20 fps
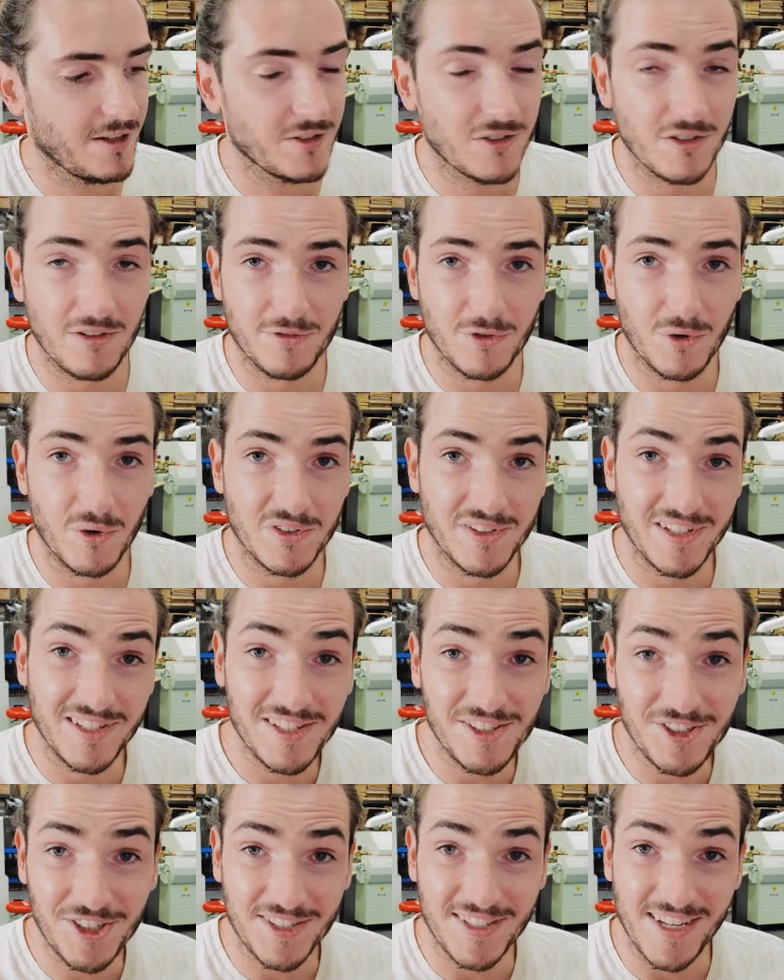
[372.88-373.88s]
So of course, this
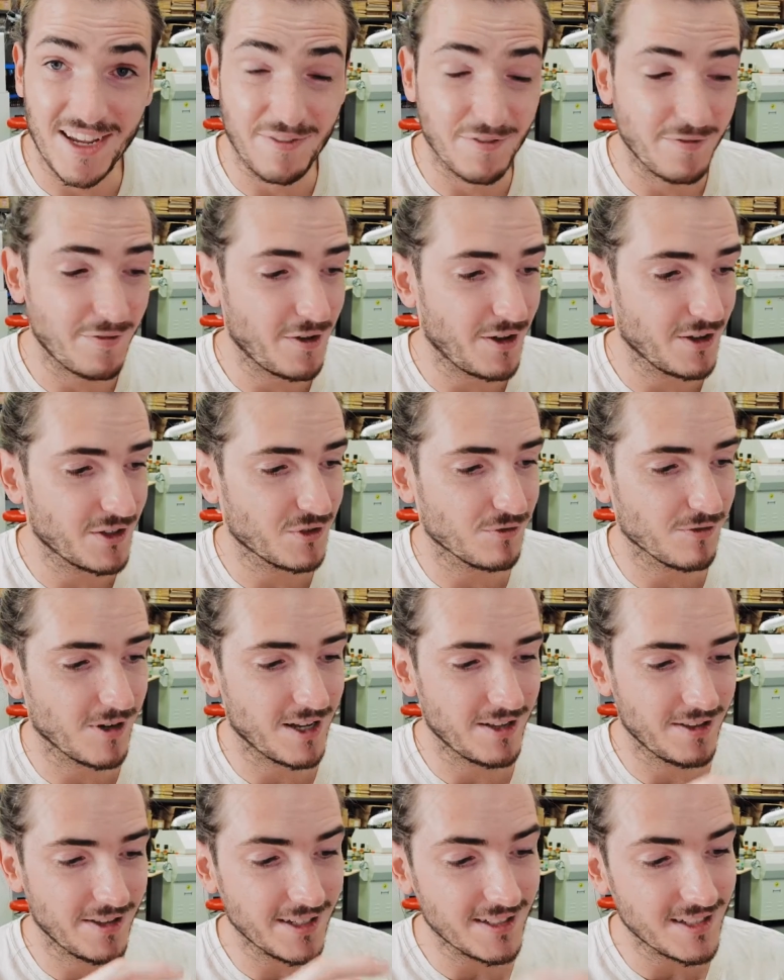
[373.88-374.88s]
is just our first
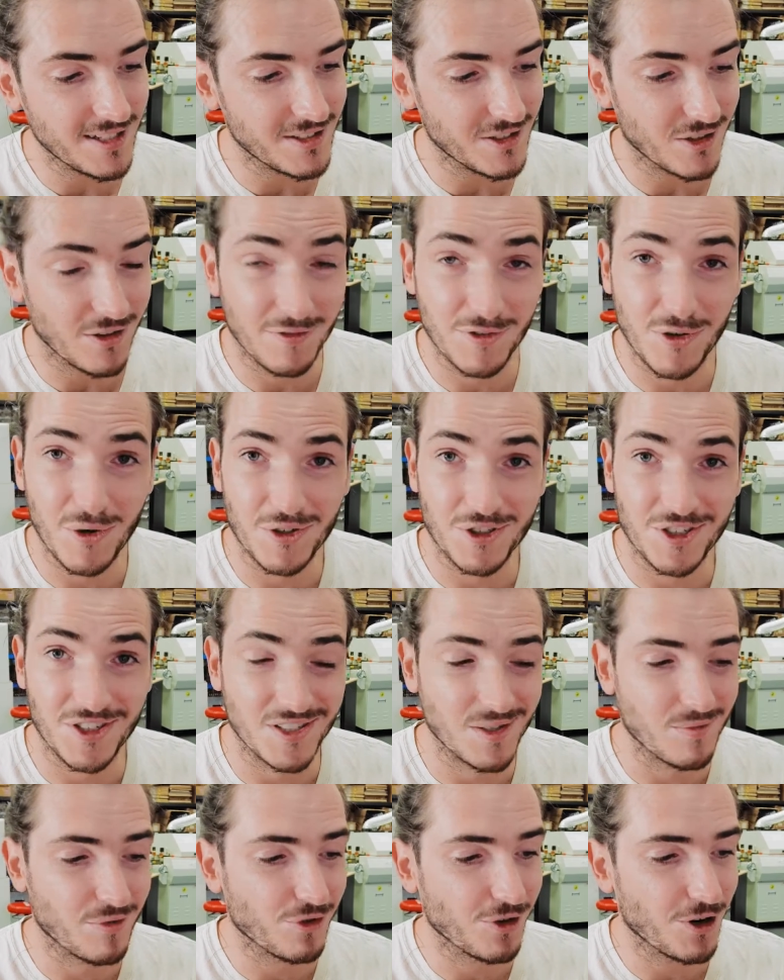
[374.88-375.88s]
run. This is of course
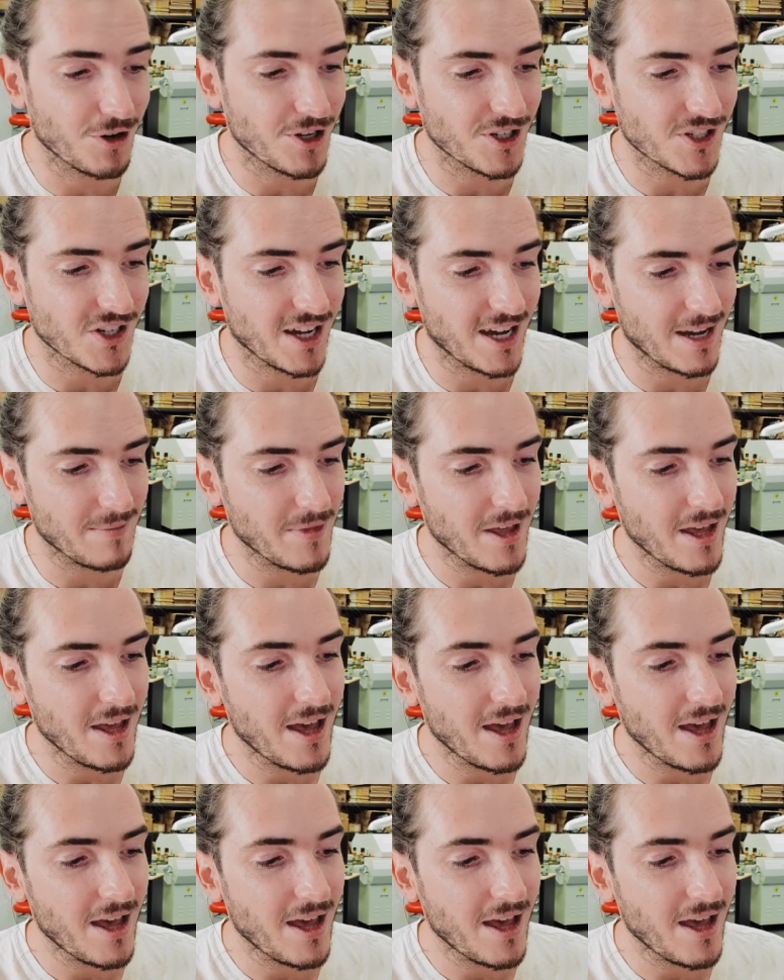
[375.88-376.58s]
just a prototype.